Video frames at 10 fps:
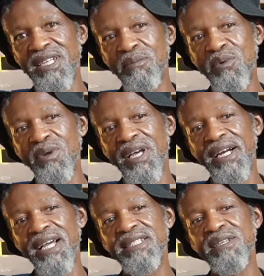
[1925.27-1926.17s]
Tabula,
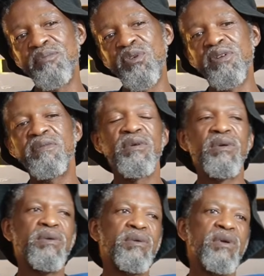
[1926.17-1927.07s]
writes a
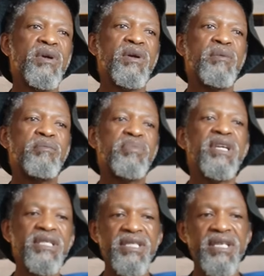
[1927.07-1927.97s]
beautiful
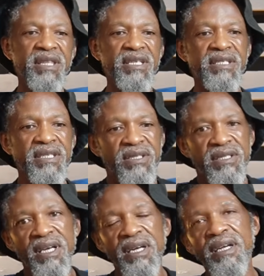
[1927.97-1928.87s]
PhD
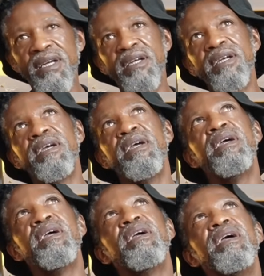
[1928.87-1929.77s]
thesis.
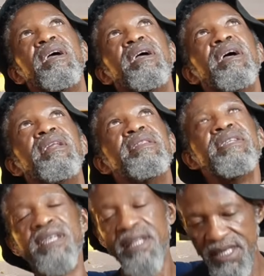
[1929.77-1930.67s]
And
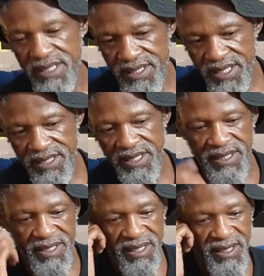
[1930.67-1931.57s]
in this
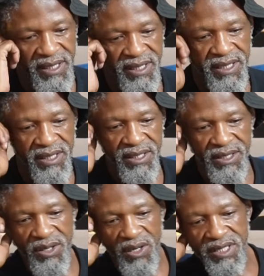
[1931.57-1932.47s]
thesis, he
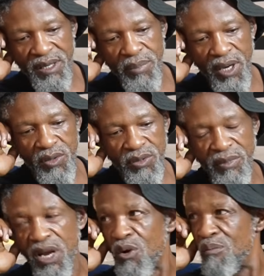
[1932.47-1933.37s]
talks about
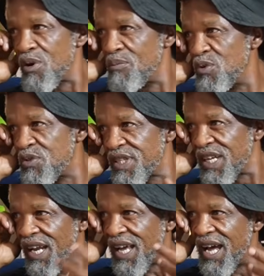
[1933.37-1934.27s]
Malombo
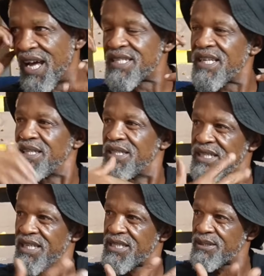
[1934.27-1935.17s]
musical arts, and he
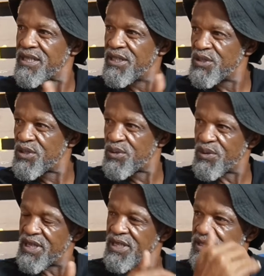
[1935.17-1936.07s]
digs into
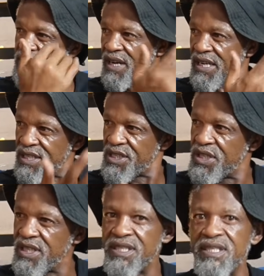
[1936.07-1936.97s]
these
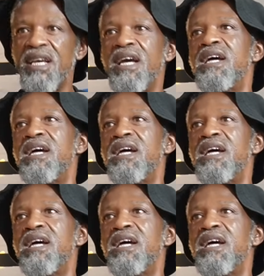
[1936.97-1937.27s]
traditions.